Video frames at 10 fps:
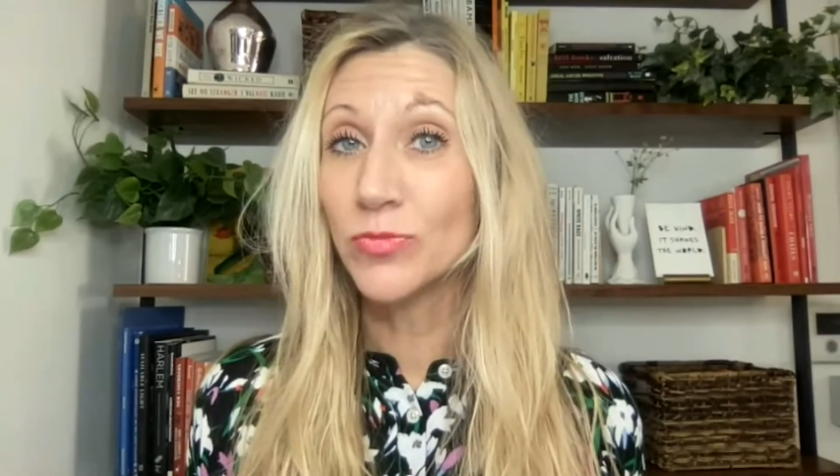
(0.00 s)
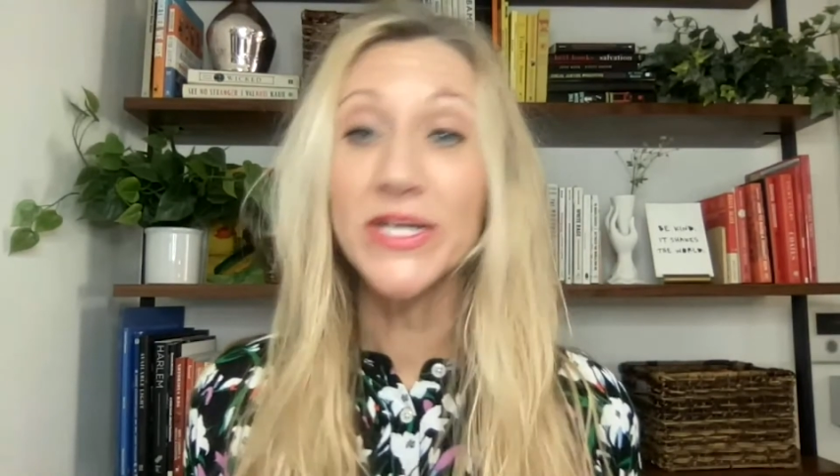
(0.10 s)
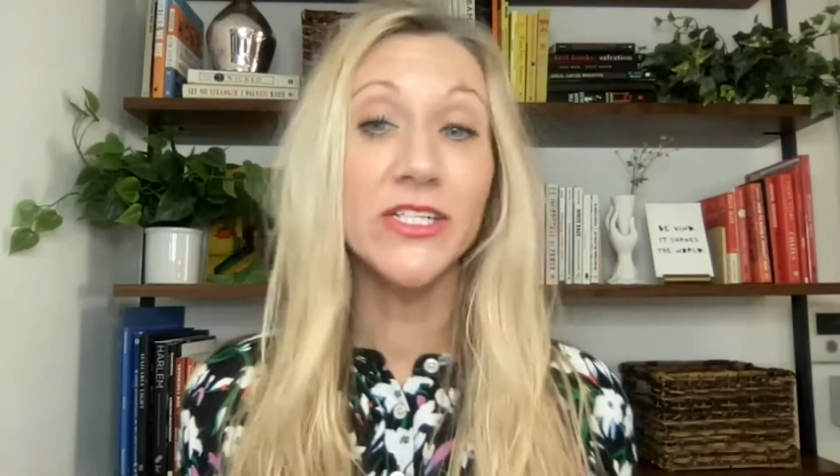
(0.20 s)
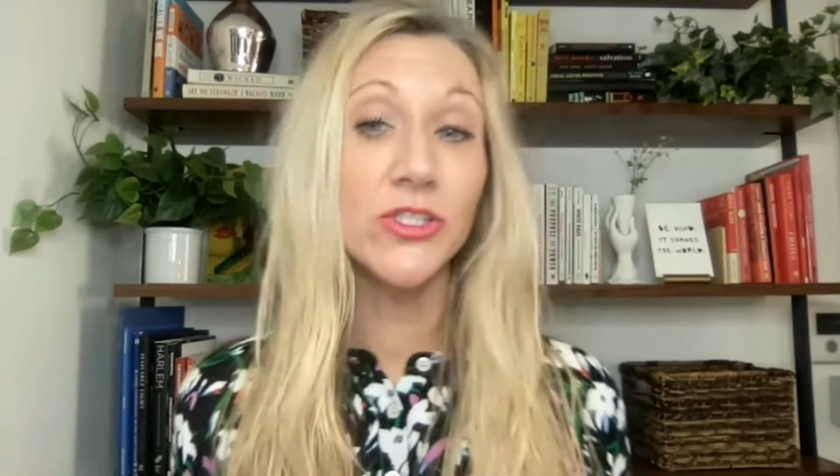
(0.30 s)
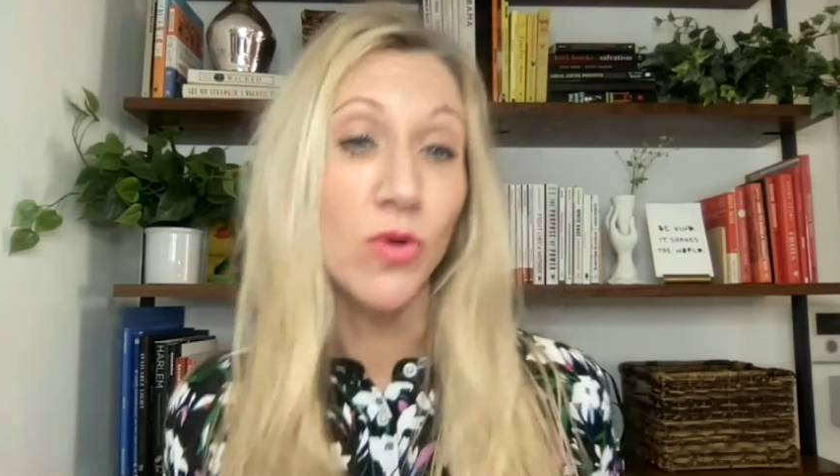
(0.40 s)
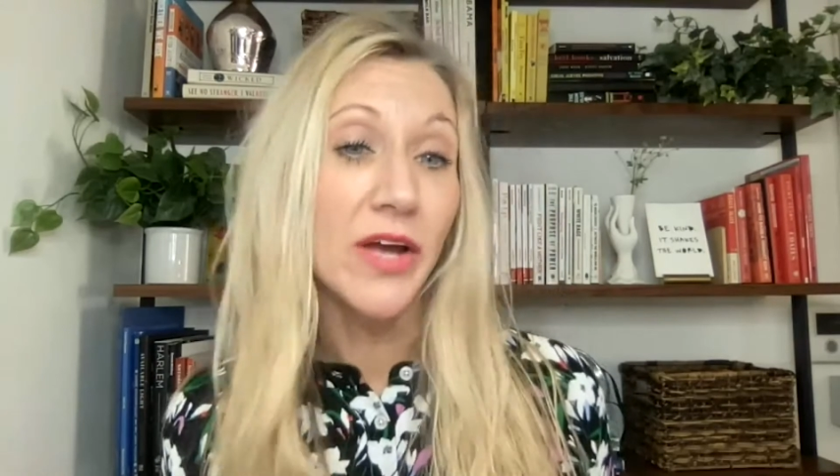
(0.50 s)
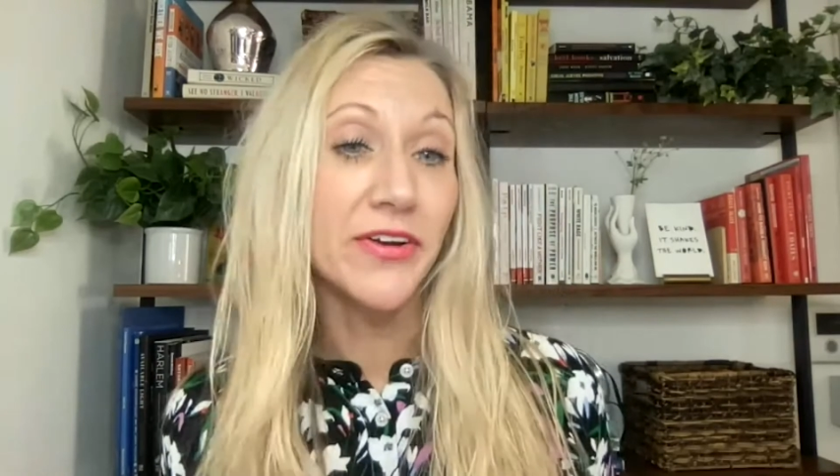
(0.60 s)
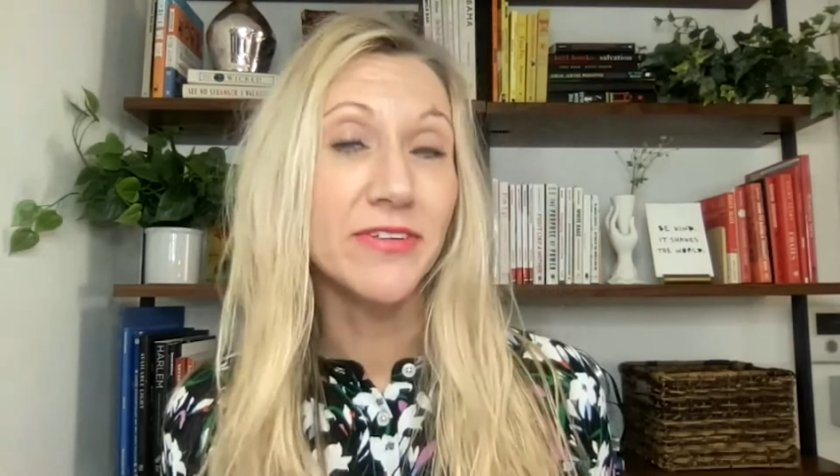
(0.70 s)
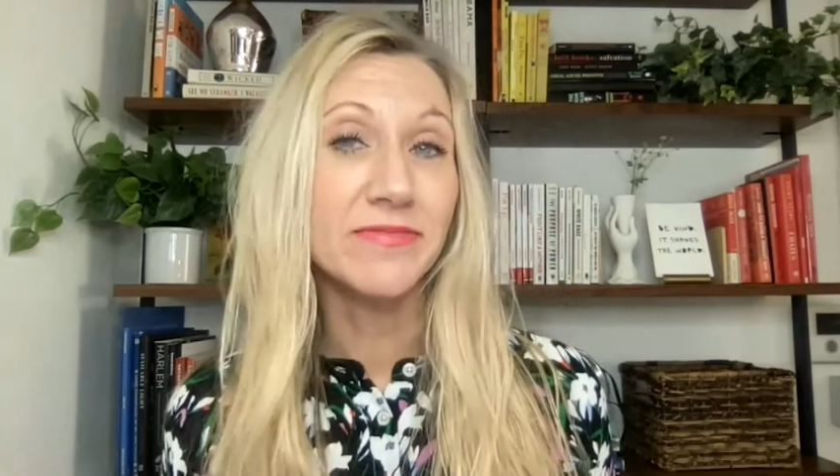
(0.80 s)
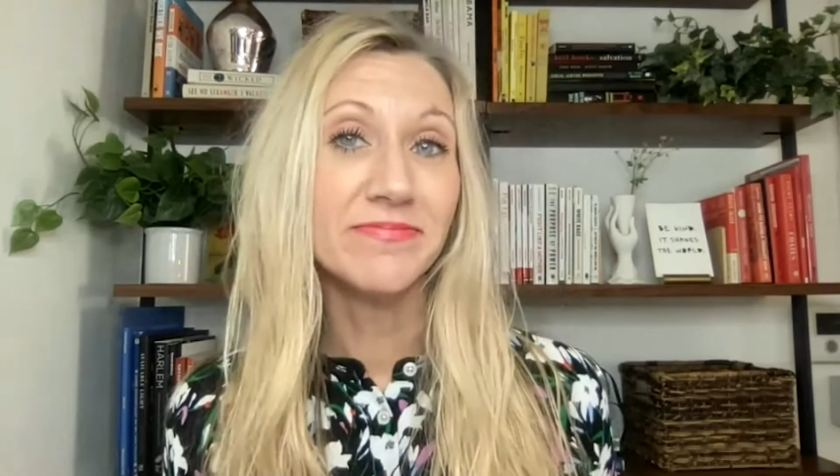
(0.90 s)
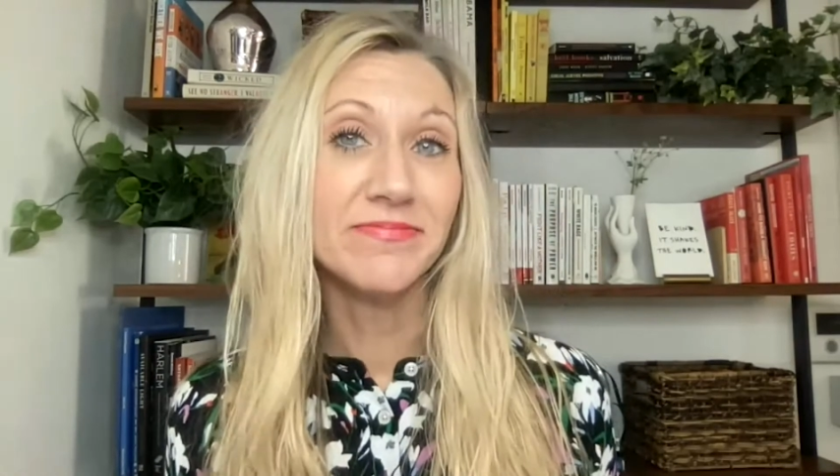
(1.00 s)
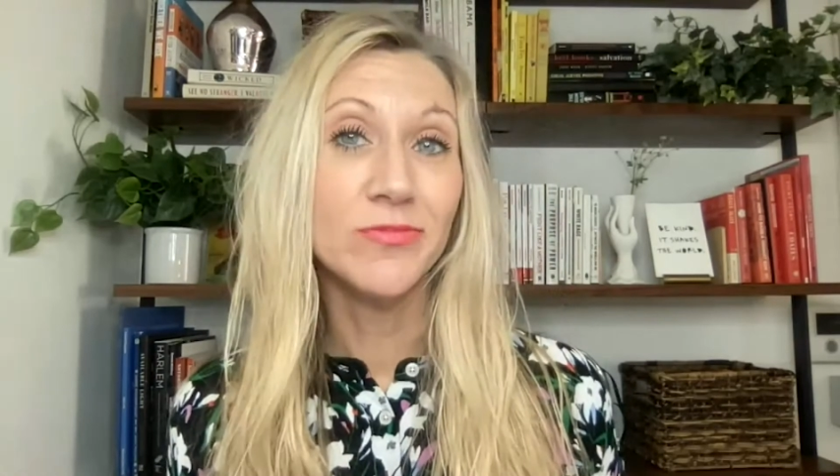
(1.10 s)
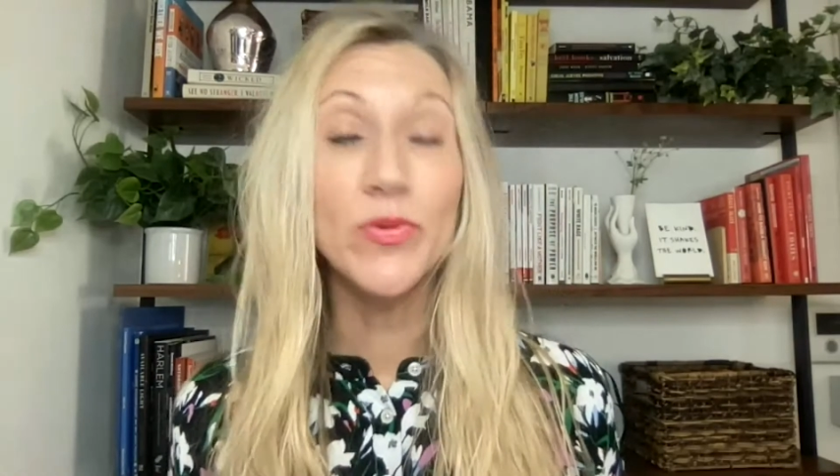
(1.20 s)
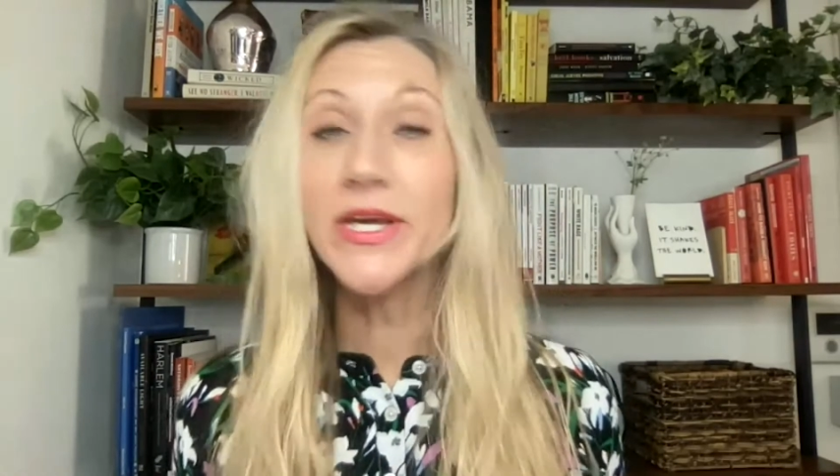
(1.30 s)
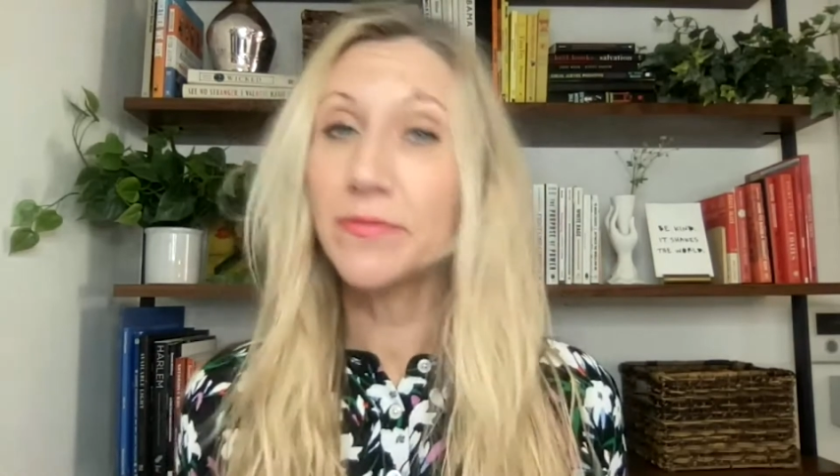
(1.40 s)
we can squander,
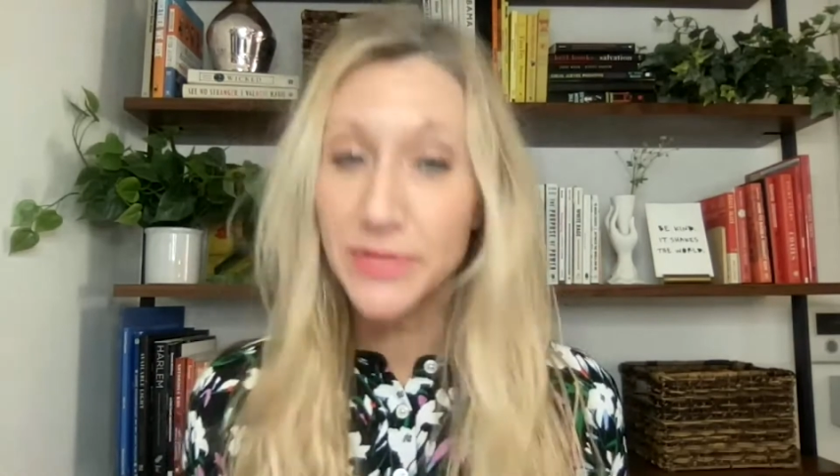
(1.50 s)
we can